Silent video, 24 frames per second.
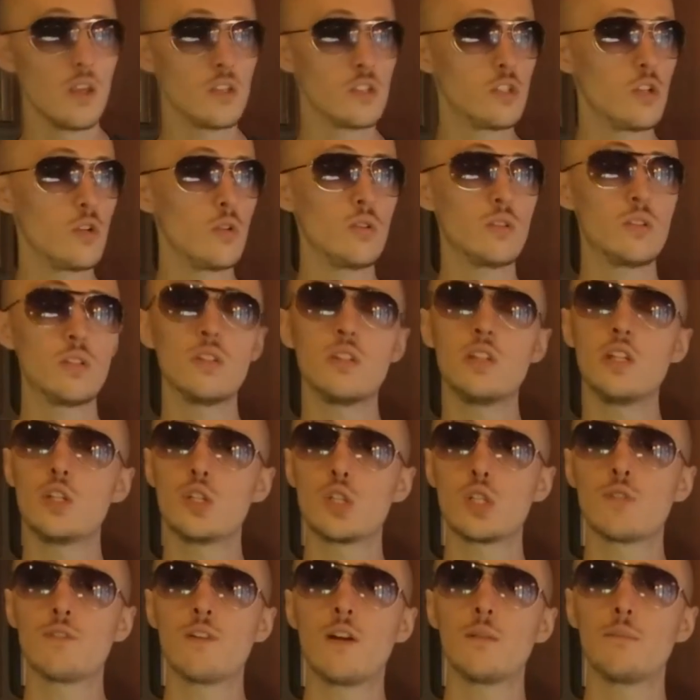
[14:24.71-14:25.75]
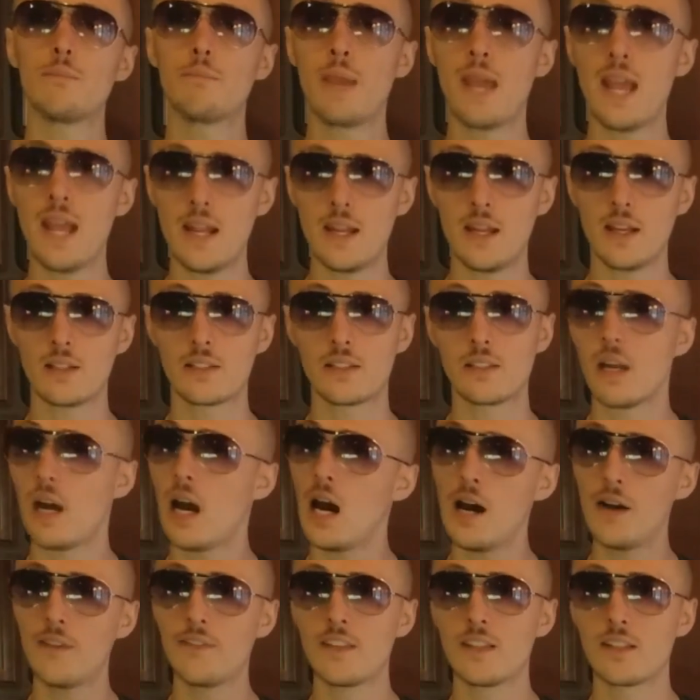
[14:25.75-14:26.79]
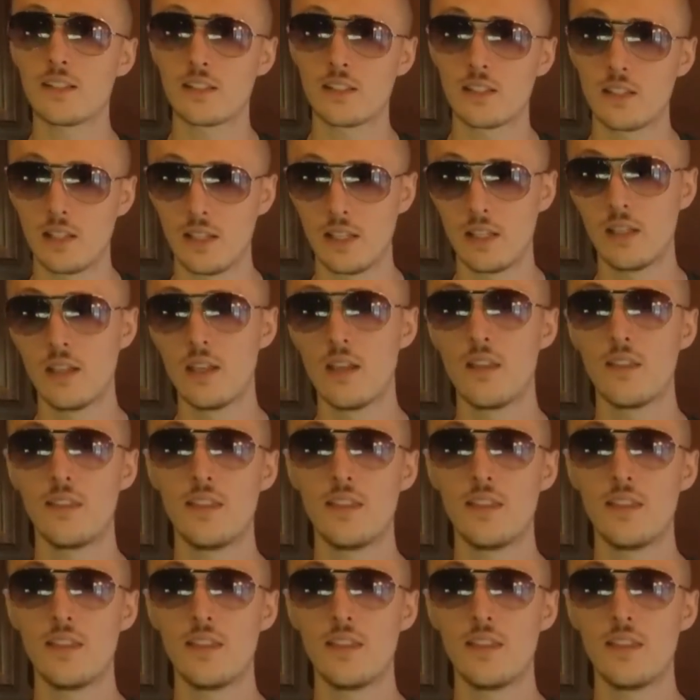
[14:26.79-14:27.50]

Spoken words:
Students and teachers felt panicked, obviously,